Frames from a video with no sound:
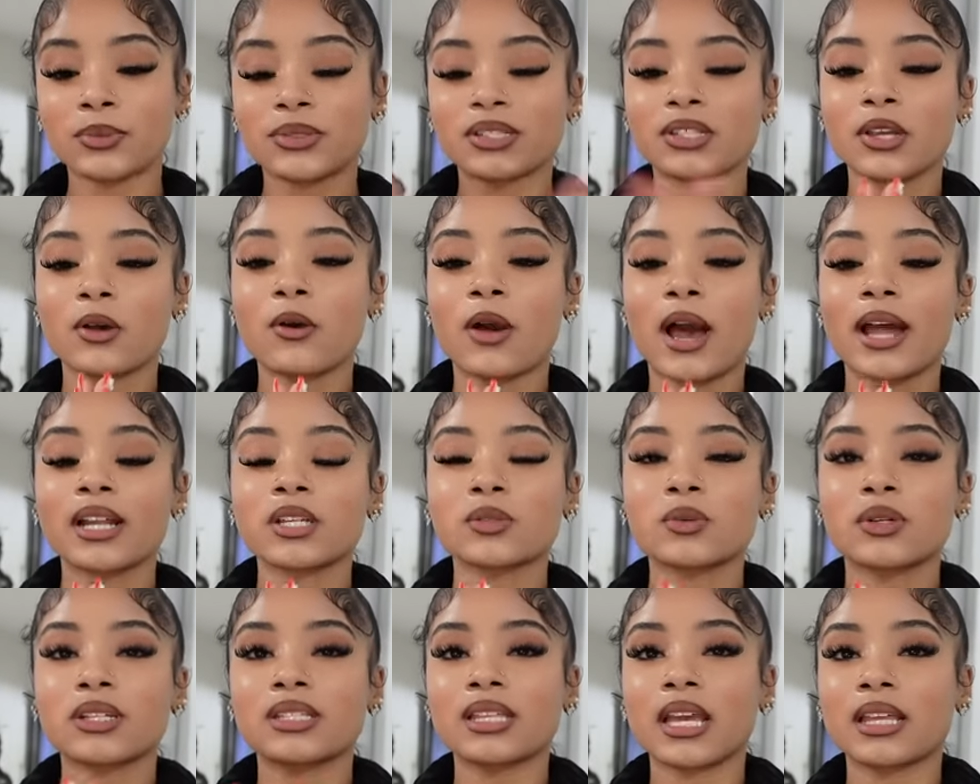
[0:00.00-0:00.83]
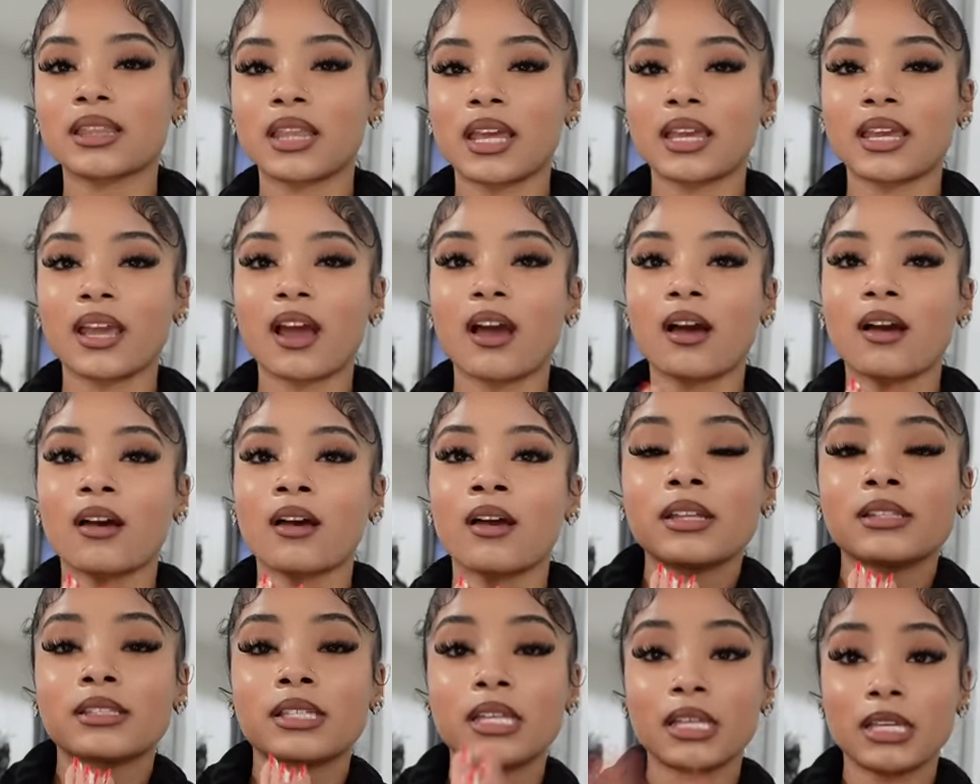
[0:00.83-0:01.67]
So I just want to say thank y'all
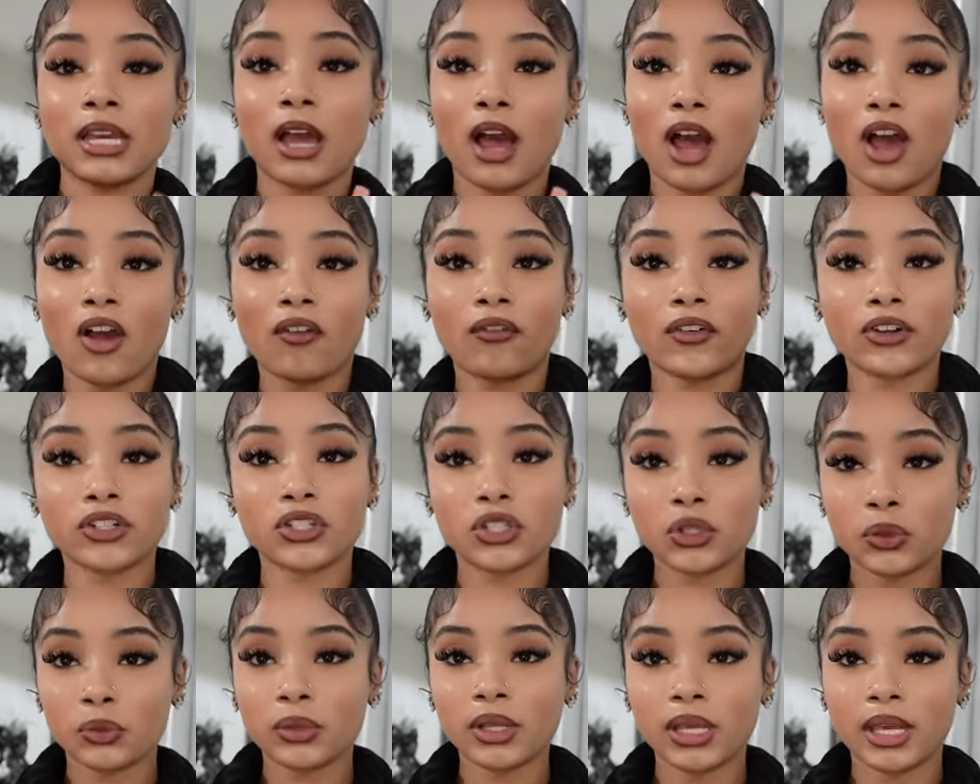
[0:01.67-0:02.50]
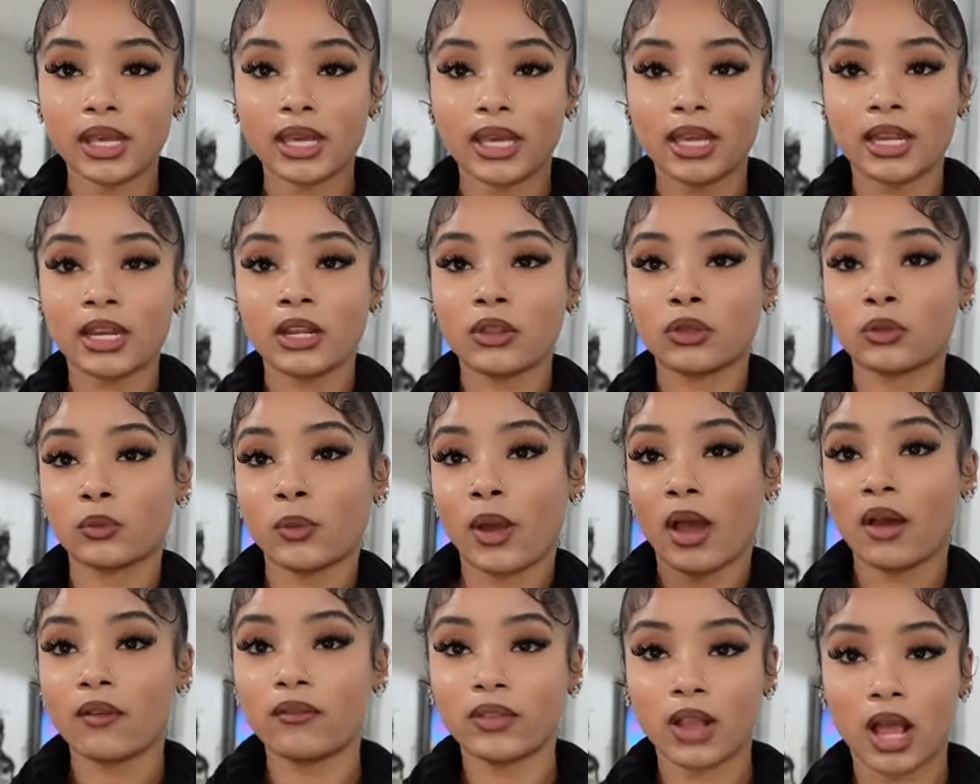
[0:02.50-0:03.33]
to y'all for tuning in
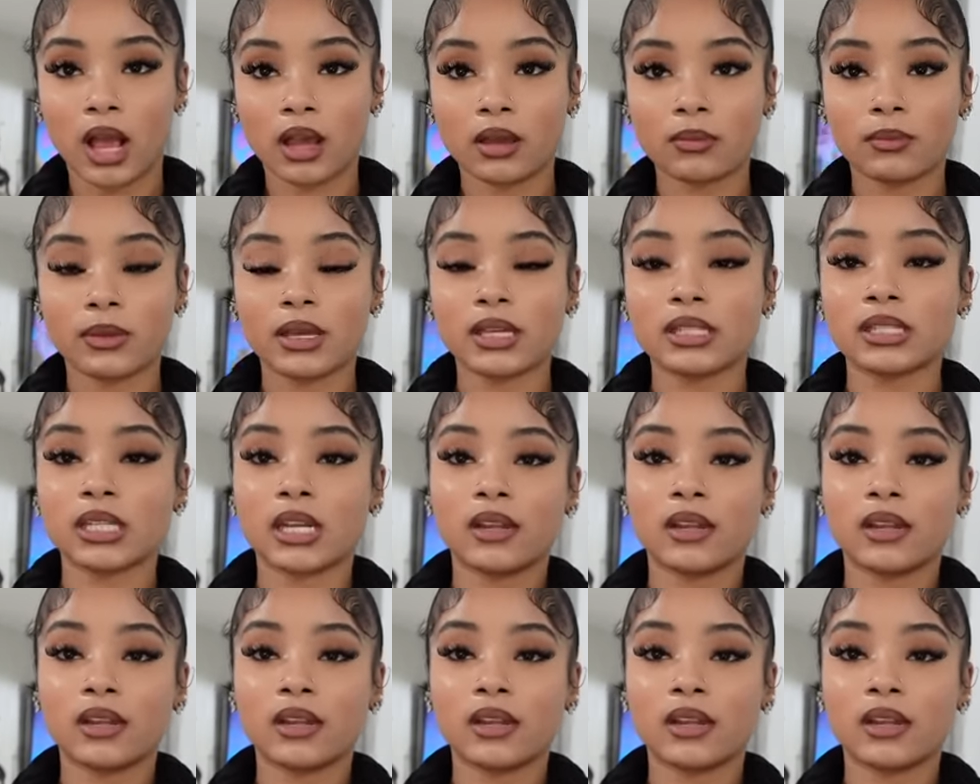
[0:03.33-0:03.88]
throughout Vlogmas.